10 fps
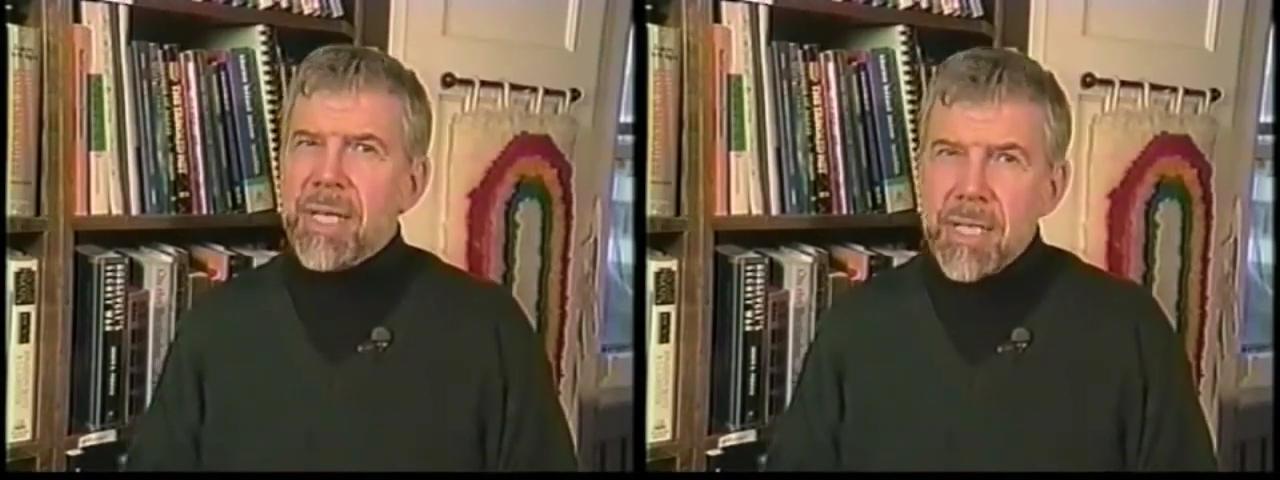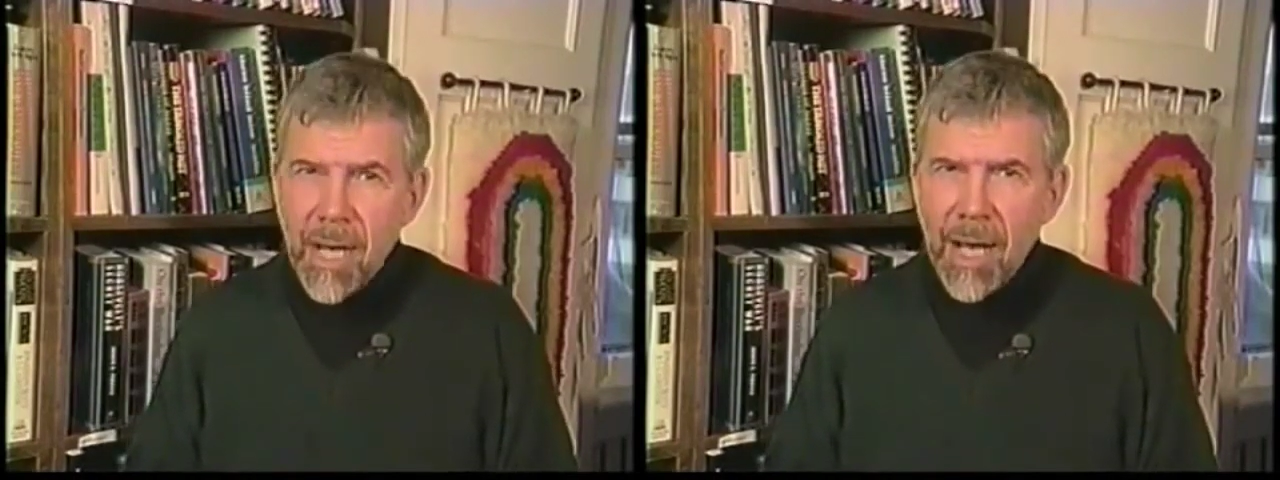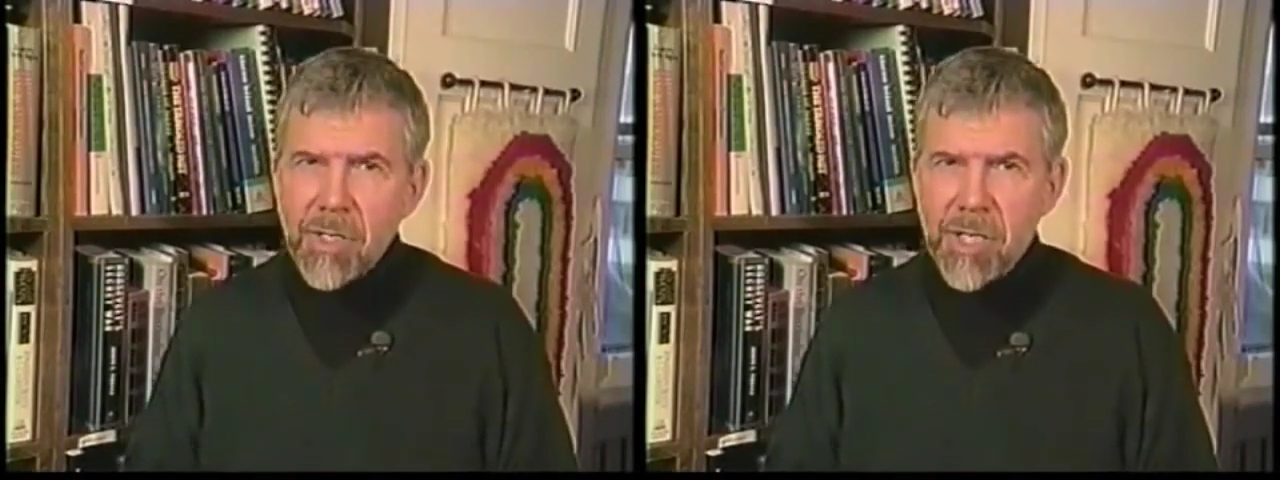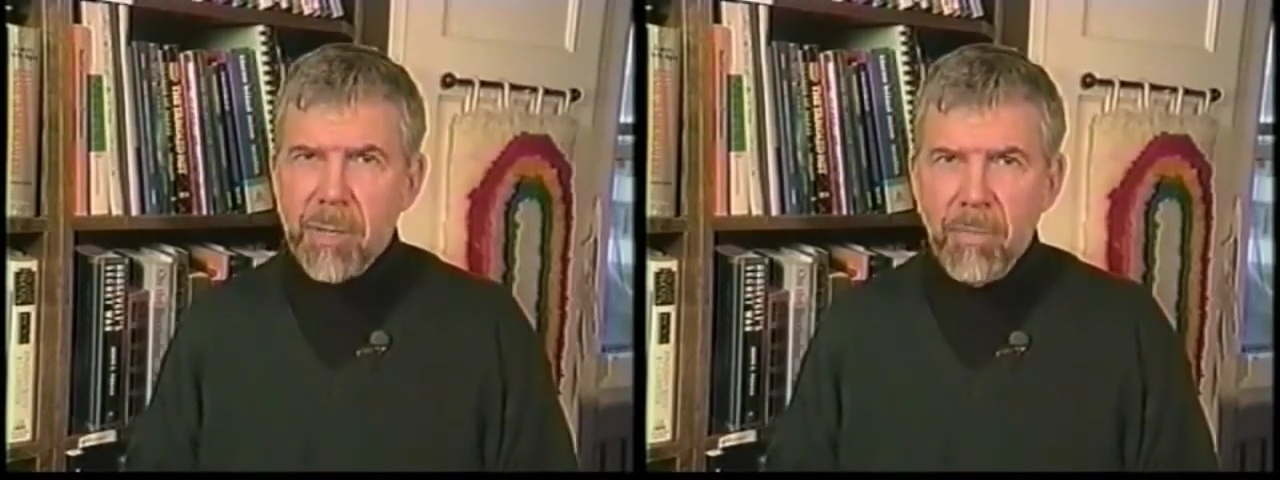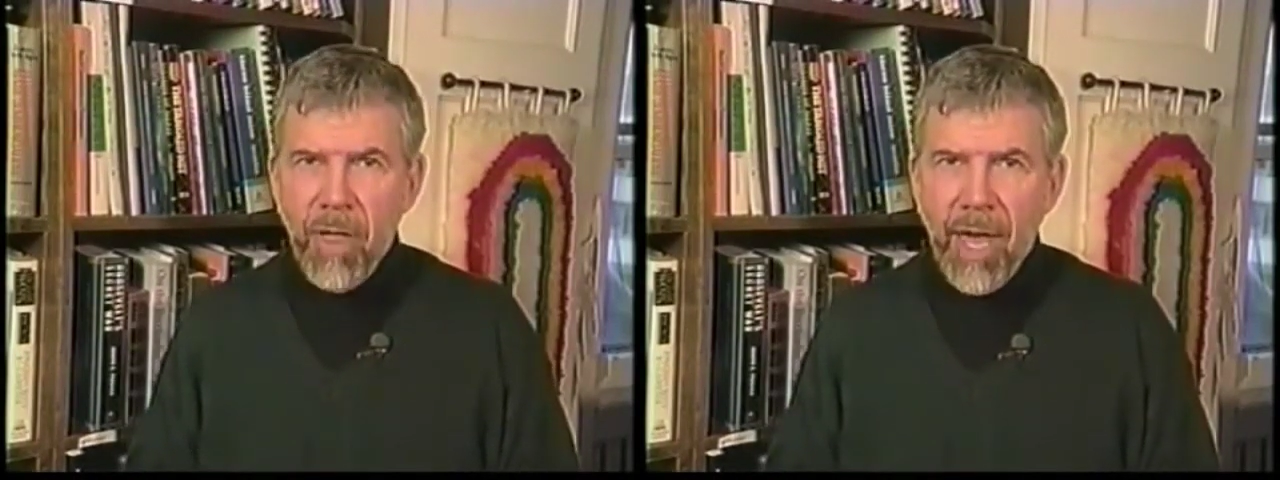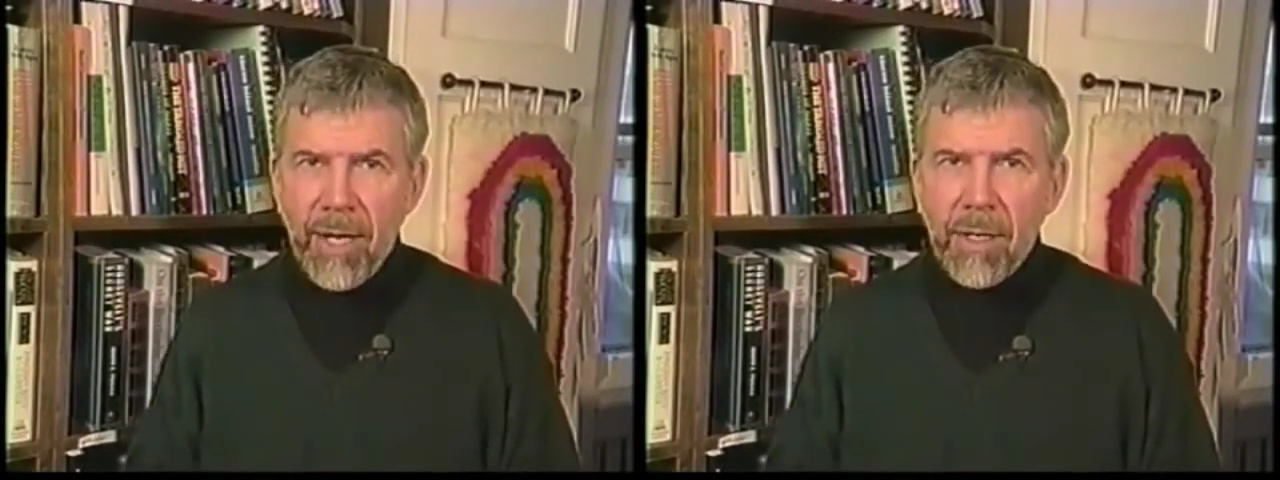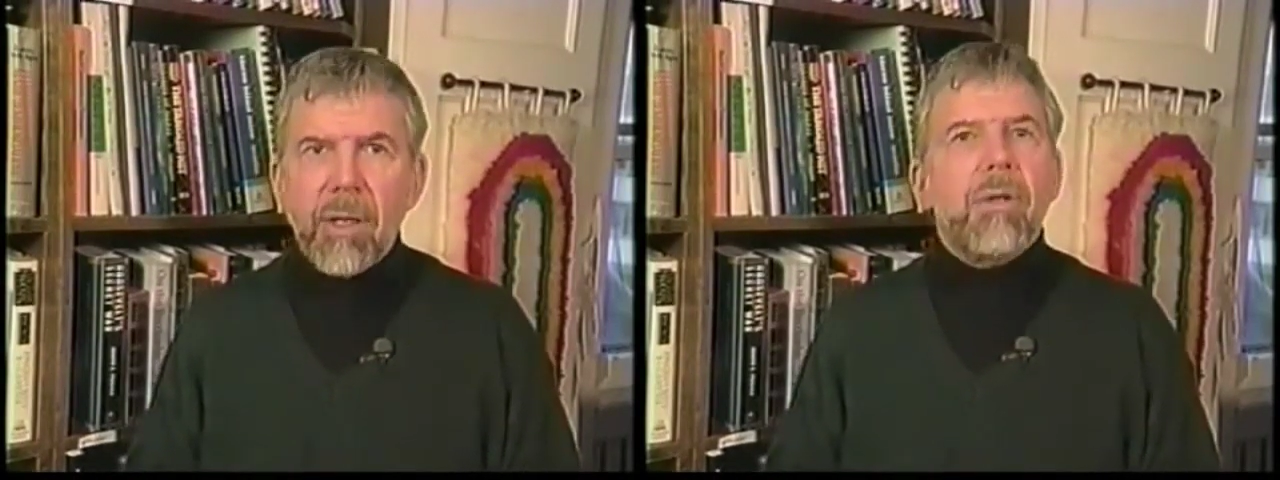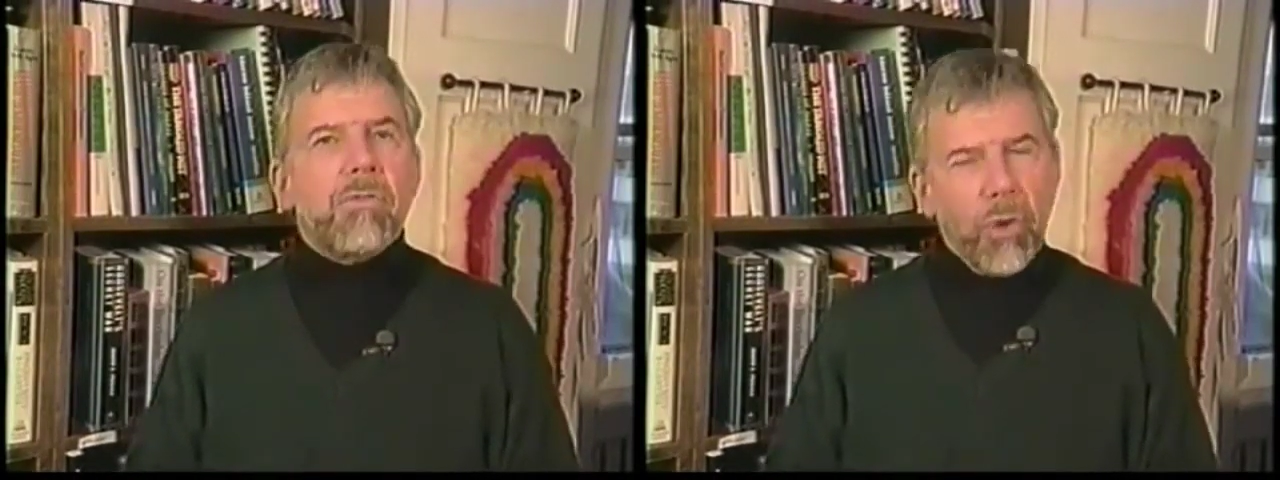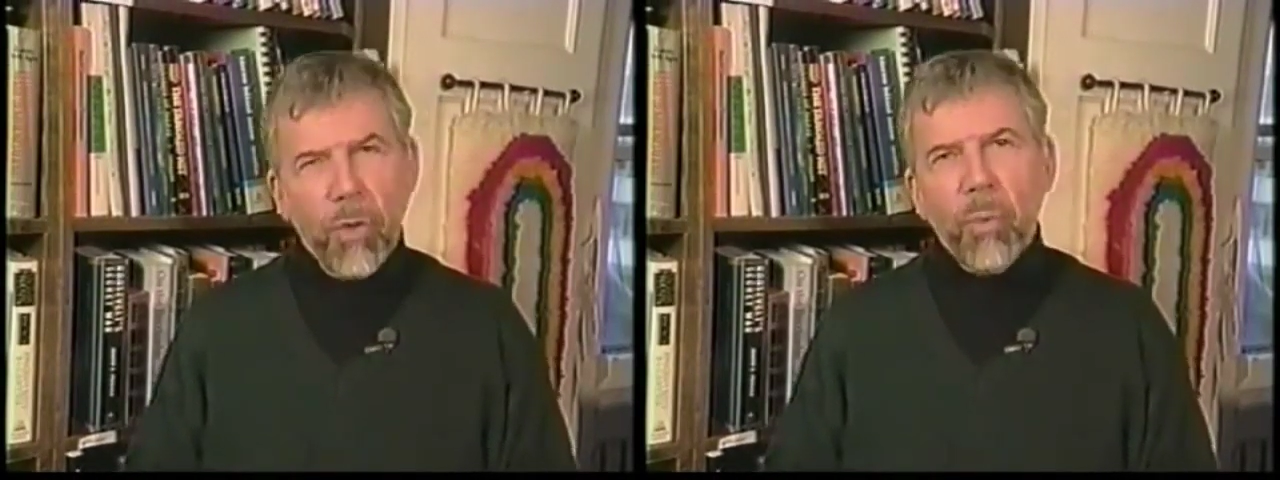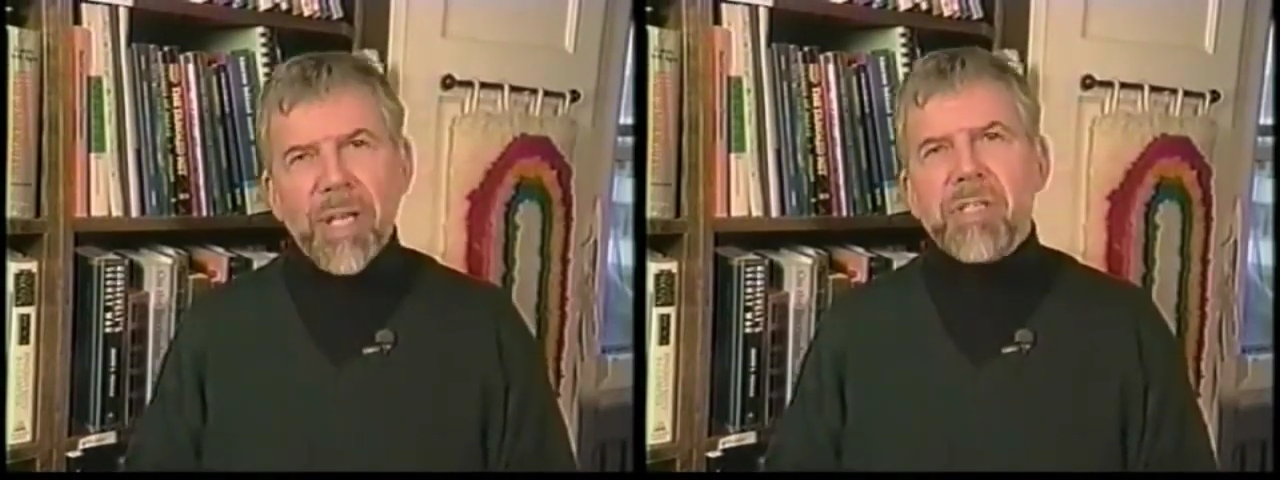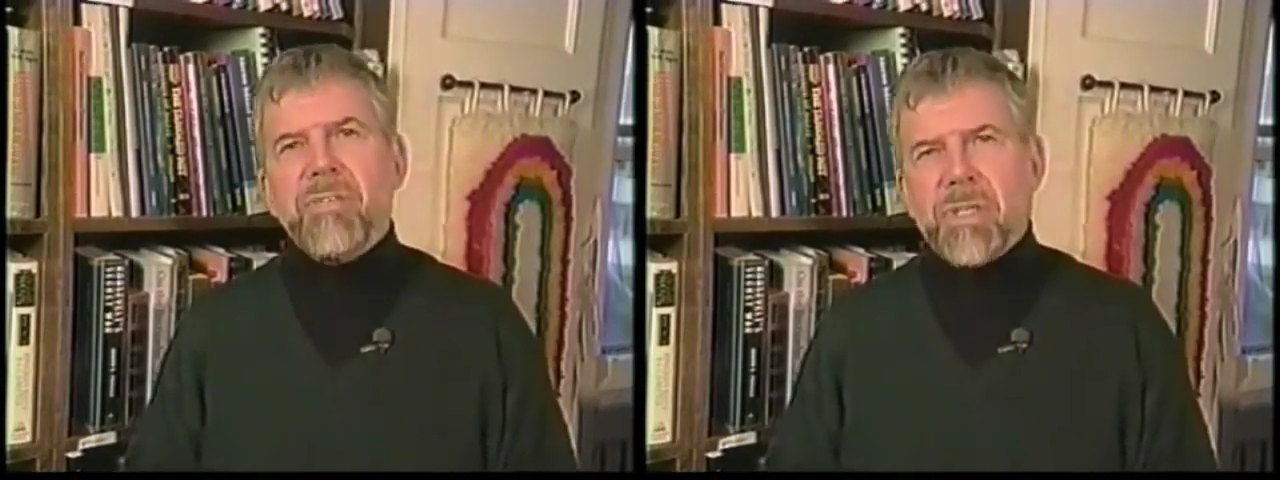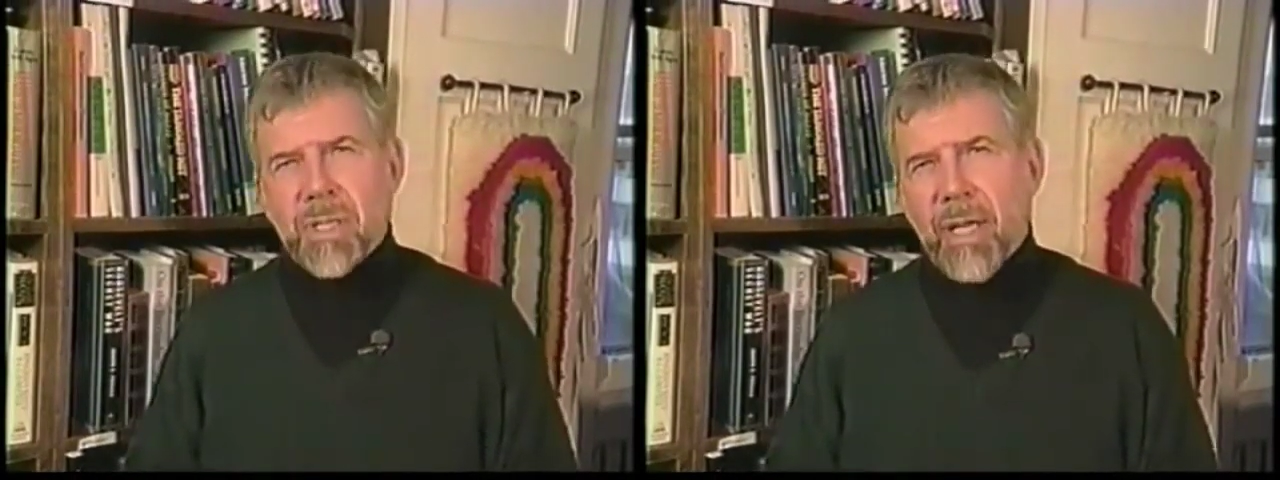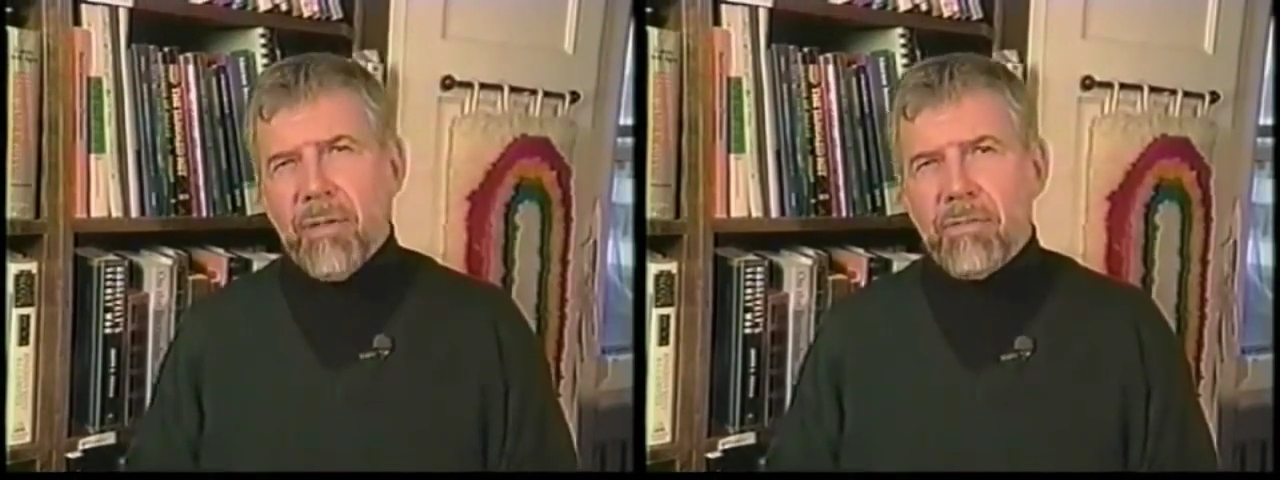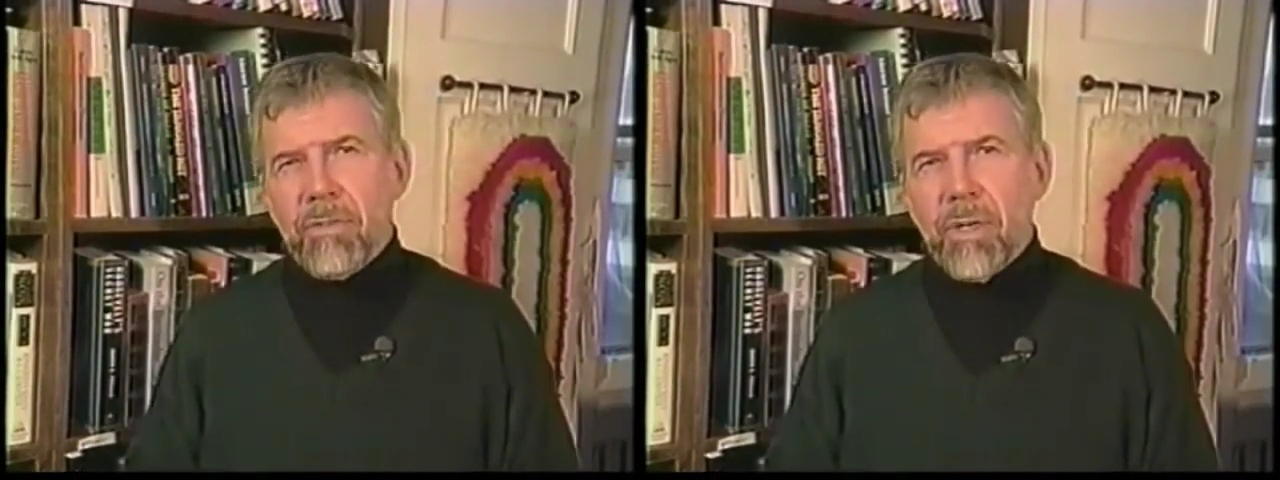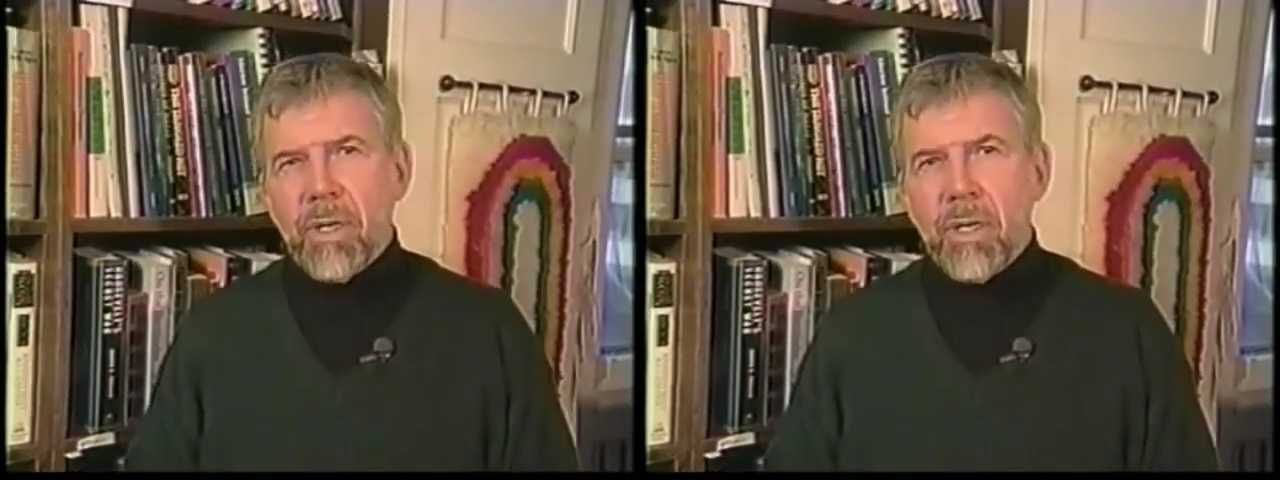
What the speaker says: denies him that for the rest of his life.